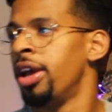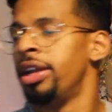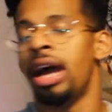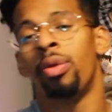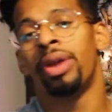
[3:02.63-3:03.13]

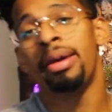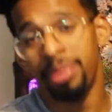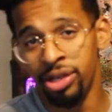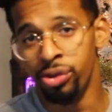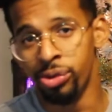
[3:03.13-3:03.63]
Now what I've
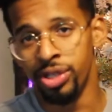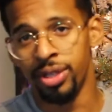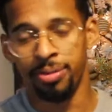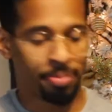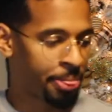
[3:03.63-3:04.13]
been
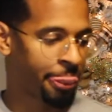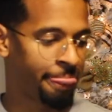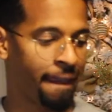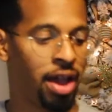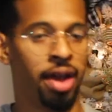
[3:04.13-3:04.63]
using
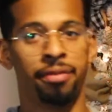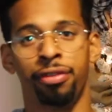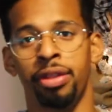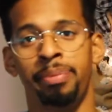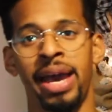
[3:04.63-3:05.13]

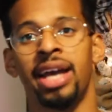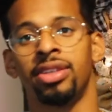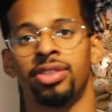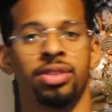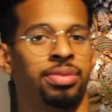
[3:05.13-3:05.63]
for the
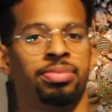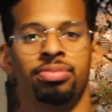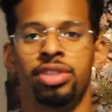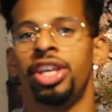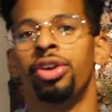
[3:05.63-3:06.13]
past
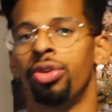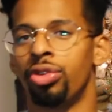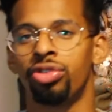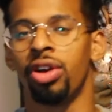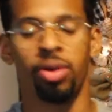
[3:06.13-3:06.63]
year
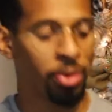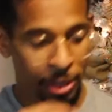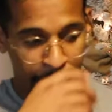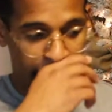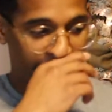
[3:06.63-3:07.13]
or so
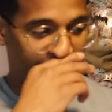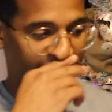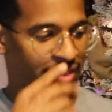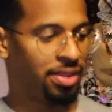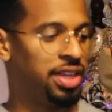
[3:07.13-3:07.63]

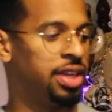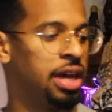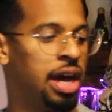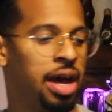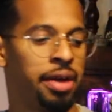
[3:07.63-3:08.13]
is the
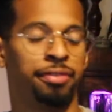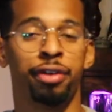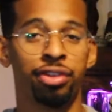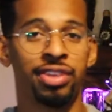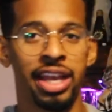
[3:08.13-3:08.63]

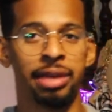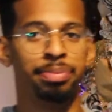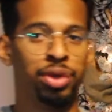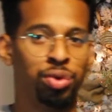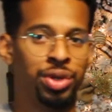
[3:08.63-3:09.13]
First Aid
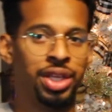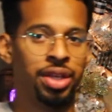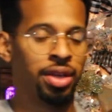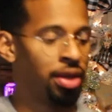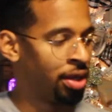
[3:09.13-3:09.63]

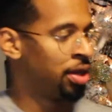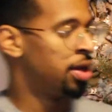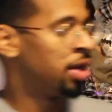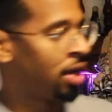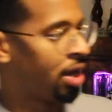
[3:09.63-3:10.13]
Beauty
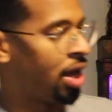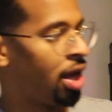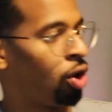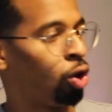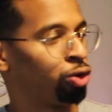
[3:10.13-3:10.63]

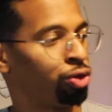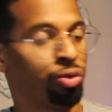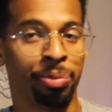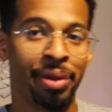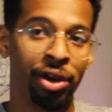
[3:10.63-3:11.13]
Ultra
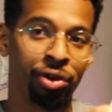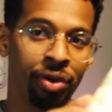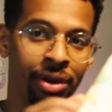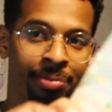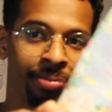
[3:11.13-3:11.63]
Repair
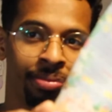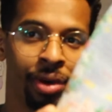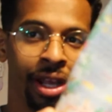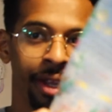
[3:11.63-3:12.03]
Cream right